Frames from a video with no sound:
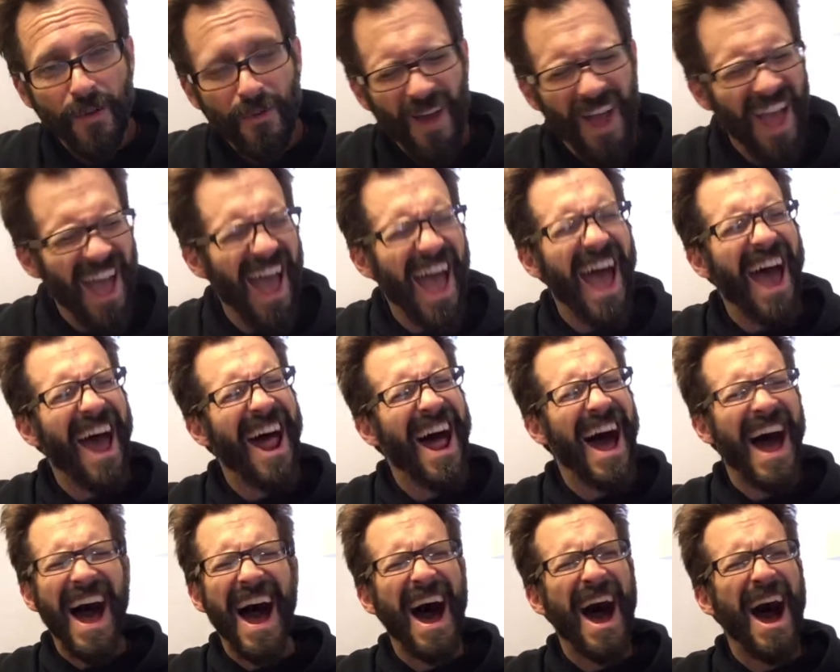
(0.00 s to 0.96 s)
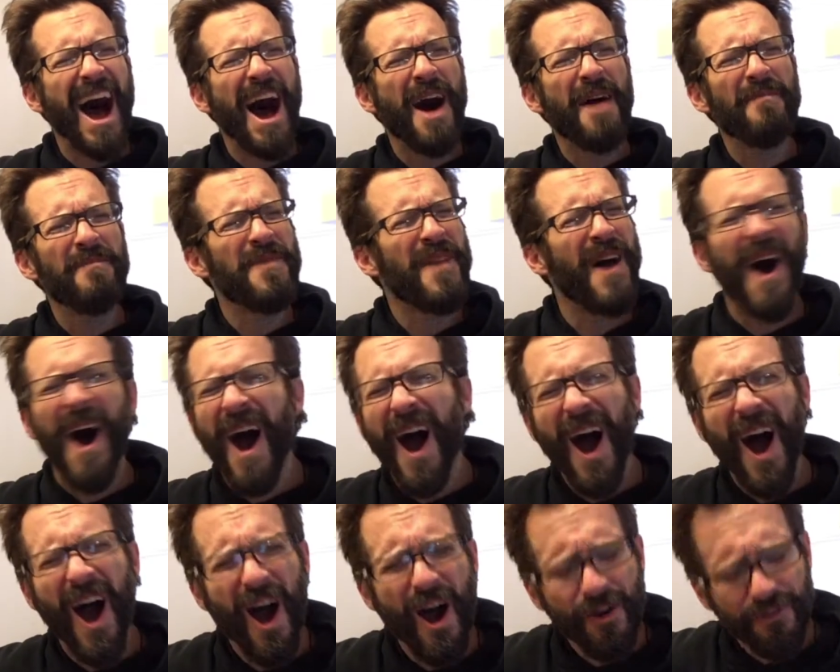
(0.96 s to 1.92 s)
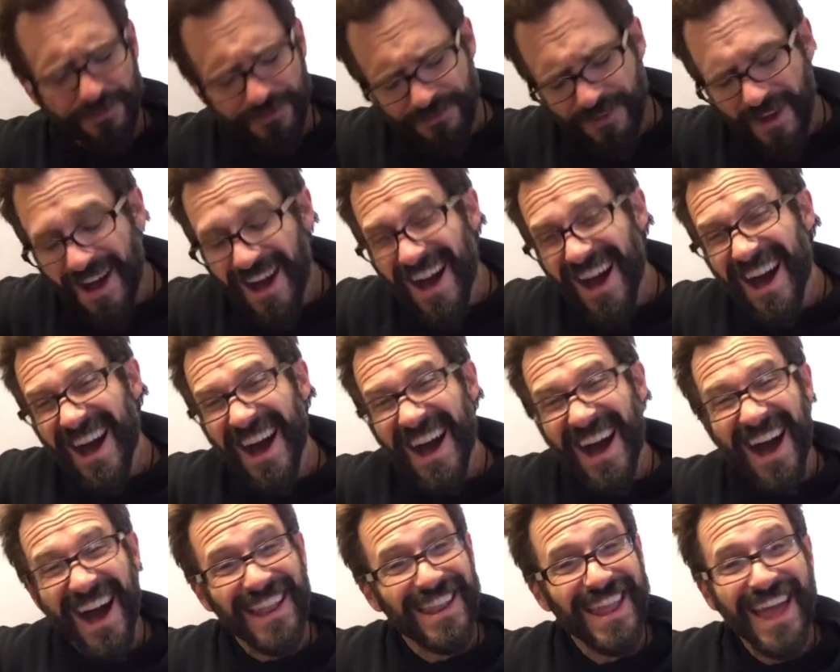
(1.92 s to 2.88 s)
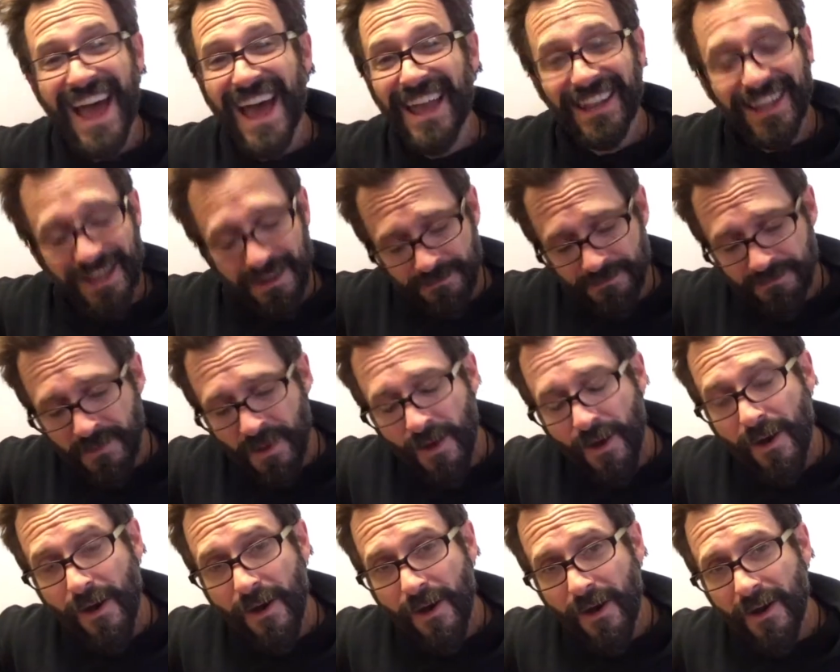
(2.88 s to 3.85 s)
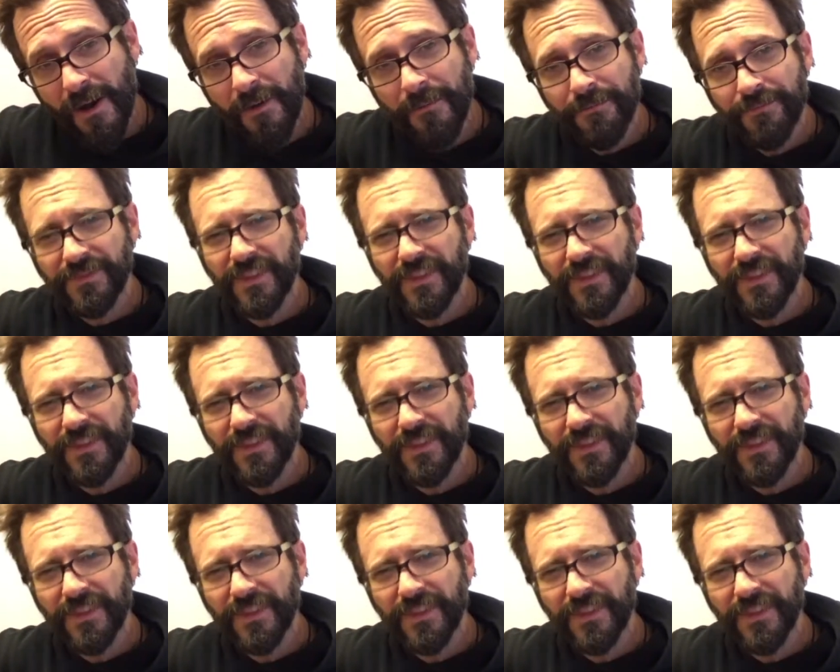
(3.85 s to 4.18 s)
where I'm no fun anymore.